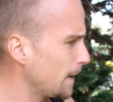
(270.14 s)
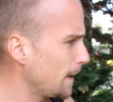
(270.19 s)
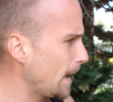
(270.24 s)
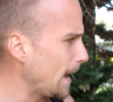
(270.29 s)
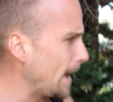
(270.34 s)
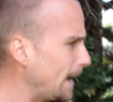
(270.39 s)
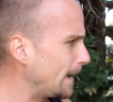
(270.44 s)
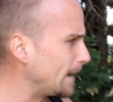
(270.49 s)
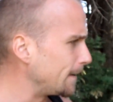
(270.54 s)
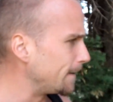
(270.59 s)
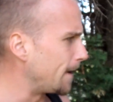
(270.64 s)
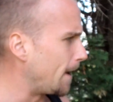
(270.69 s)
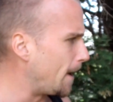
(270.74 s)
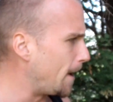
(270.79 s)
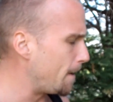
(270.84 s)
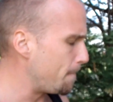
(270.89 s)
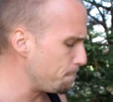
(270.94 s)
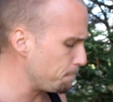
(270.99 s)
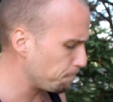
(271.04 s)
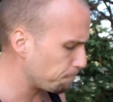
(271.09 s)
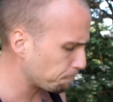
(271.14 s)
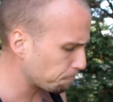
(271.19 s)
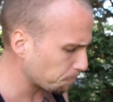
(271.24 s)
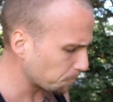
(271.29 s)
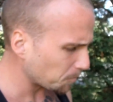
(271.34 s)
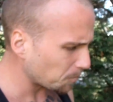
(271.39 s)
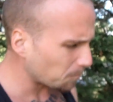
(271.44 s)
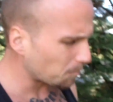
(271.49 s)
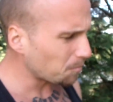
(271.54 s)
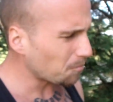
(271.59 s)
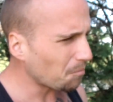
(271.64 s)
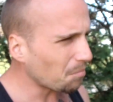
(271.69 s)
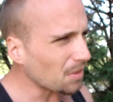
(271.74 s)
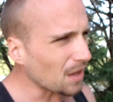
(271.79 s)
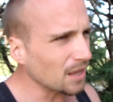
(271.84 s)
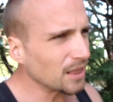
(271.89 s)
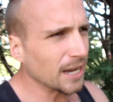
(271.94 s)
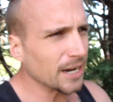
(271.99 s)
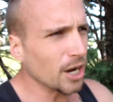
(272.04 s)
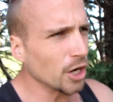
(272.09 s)
And
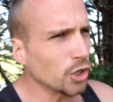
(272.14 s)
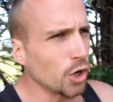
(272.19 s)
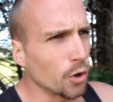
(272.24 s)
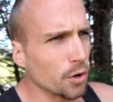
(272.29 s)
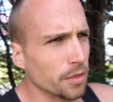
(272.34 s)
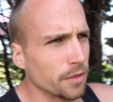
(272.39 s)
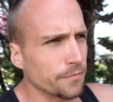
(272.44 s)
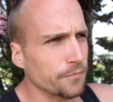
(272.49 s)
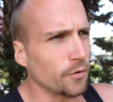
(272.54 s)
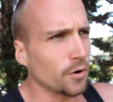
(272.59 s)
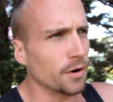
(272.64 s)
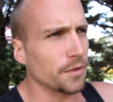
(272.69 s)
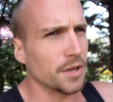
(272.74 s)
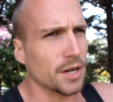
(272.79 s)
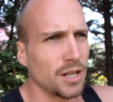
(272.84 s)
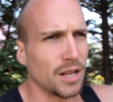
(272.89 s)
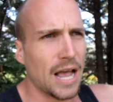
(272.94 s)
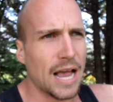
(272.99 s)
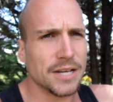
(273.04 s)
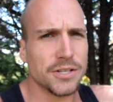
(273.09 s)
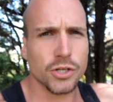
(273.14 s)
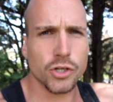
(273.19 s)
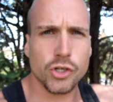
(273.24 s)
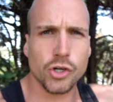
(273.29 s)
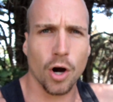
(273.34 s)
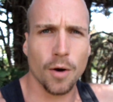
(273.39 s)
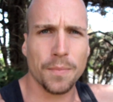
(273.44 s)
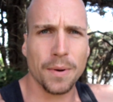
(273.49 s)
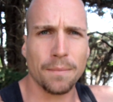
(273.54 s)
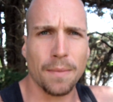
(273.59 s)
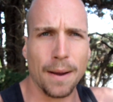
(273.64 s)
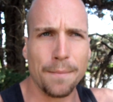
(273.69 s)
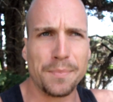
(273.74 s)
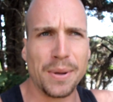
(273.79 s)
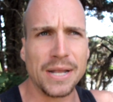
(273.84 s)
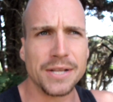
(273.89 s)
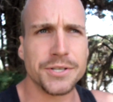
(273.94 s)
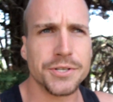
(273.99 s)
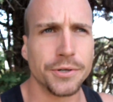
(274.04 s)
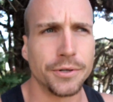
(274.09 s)
like I go to the front of the class to sharpen my
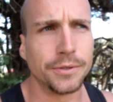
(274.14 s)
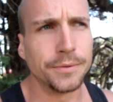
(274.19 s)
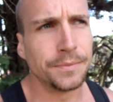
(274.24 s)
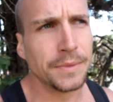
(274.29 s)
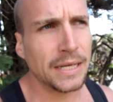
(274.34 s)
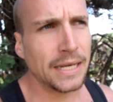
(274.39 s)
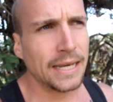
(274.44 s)
pencil,